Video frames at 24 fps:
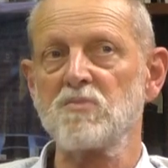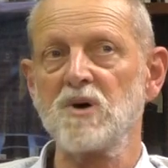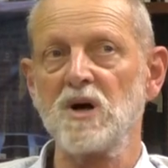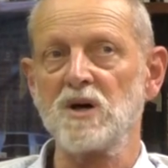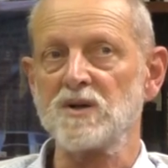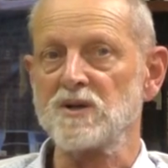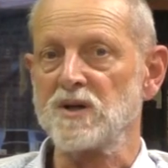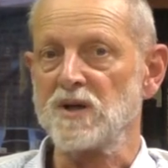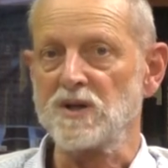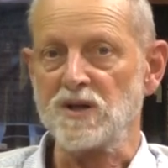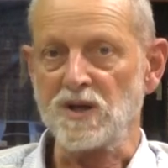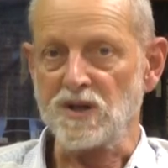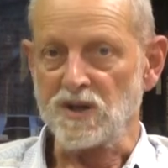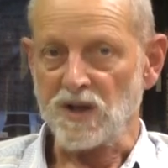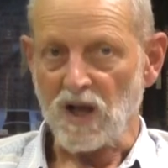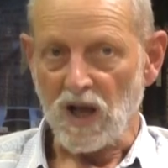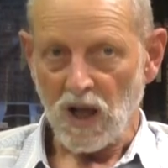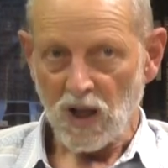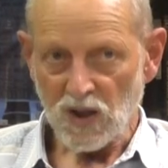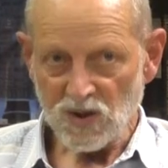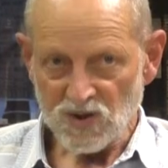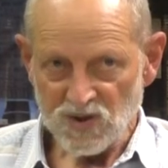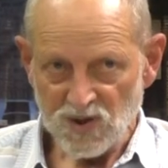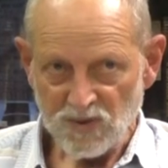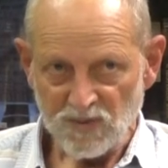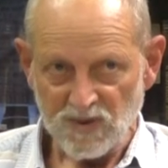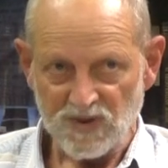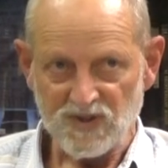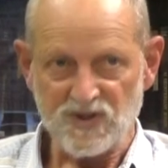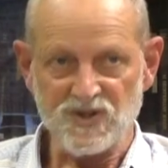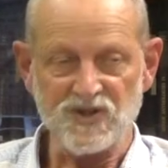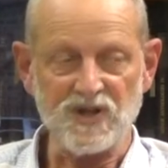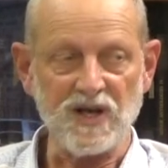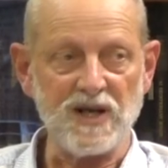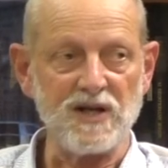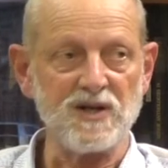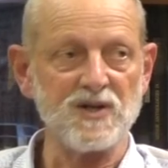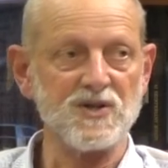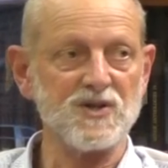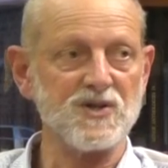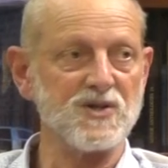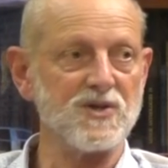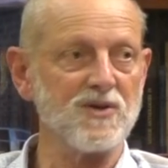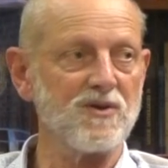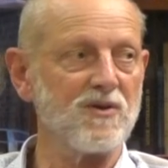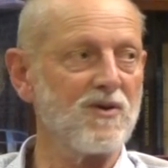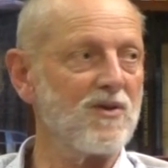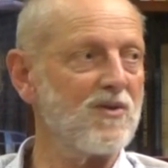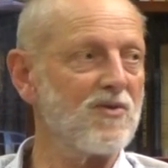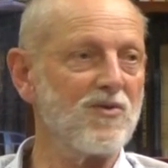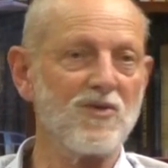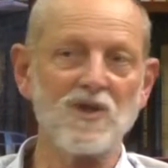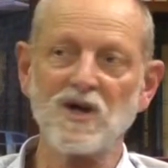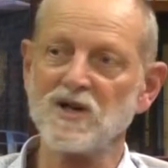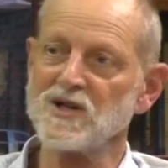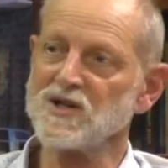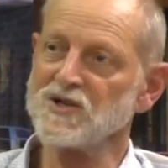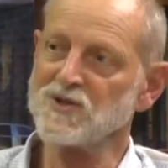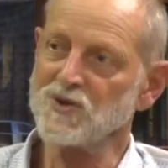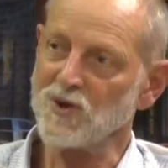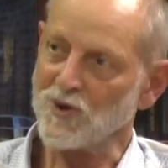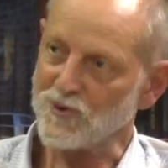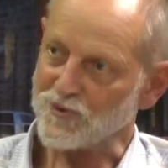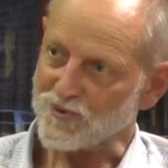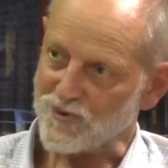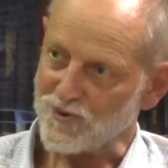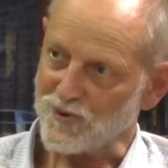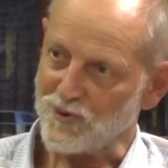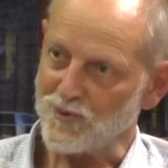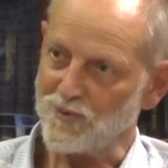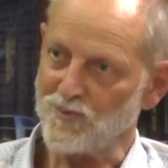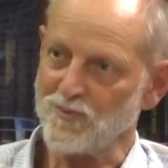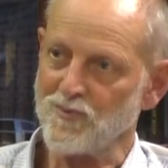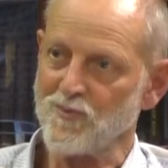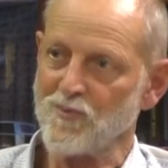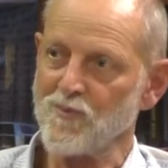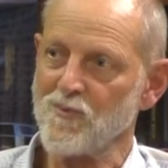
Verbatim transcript: But in an ultimate sense, that is not true.